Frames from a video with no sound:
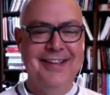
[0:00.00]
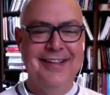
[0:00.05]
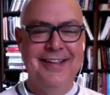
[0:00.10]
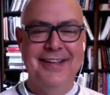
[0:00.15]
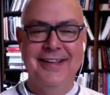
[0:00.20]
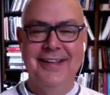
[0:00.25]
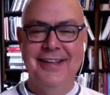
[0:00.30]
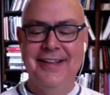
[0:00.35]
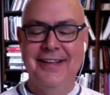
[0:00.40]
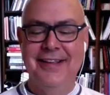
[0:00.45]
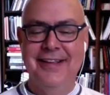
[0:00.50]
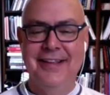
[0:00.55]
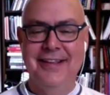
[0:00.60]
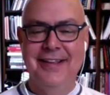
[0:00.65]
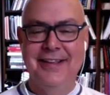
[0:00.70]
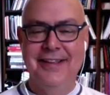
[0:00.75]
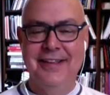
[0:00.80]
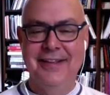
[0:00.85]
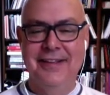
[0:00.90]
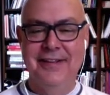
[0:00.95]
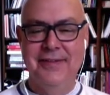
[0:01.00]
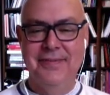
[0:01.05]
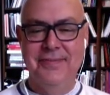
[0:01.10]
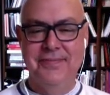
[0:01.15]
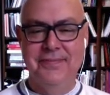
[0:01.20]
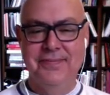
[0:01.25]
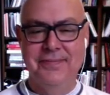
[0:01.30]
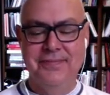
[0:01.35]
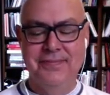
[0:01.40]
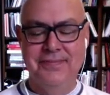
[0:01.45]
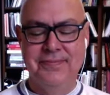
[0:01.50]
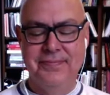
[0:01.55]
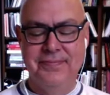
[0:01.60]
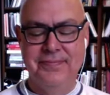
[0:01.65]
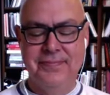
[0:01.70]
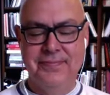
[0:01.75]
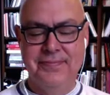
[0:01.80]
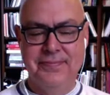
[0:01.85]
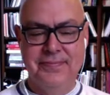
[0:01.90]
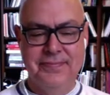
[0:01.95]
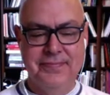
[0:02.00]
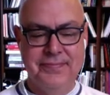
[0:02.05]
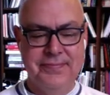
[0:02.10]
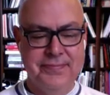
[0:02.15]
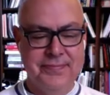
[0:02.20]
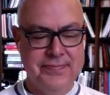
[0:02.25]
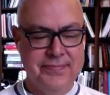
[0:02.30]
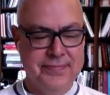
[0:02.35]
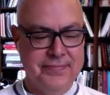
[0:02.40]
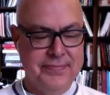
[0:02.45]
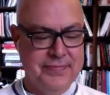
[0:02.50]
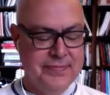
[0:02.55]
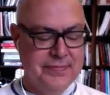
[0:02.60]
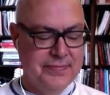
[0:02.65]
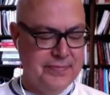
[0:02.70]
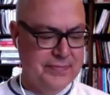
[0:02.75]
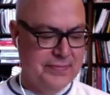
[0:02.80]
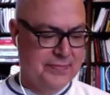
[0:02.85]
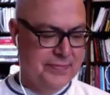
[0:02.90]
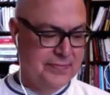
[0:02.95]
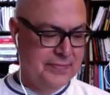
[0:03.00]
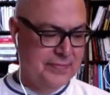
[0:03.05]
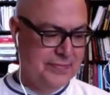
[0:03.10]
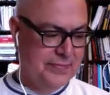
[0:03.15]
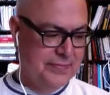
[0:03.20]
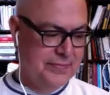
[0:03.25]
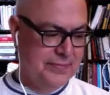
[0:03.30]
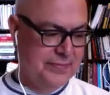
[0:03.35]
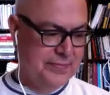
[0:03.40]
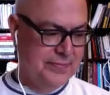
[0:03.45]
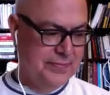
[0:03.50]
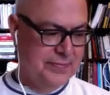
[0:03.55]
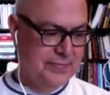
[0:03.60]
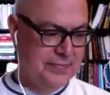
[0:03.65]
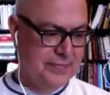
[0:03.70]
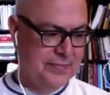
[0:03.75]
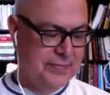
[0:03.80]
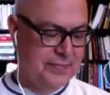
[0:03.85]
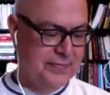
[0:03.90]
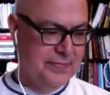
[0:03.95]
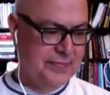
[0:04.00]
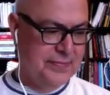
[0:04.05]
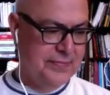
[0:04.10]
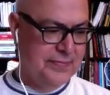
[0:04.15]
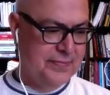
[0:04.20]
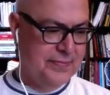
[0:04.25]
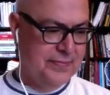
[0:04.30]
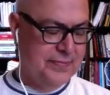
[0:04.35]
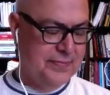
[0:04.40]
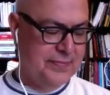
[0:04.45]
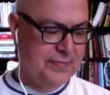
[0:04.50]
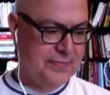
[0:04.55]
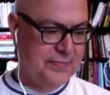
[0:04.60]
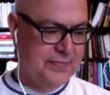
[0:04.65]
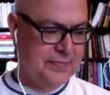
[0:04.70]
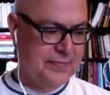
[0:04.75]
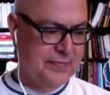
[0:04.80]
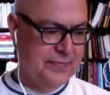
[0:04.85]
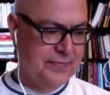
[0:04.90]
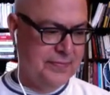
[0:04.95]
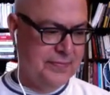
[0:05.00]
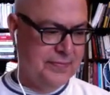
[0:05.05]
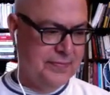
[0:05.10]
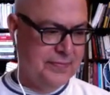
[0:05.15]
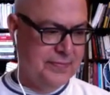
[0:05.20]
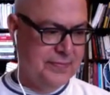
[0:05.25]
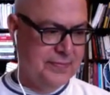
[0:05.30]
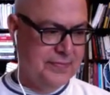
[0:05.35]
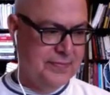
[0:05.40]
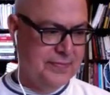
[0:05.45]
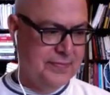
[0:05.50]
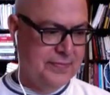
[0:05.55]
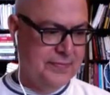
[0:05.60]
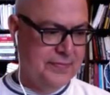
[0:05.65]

(silent)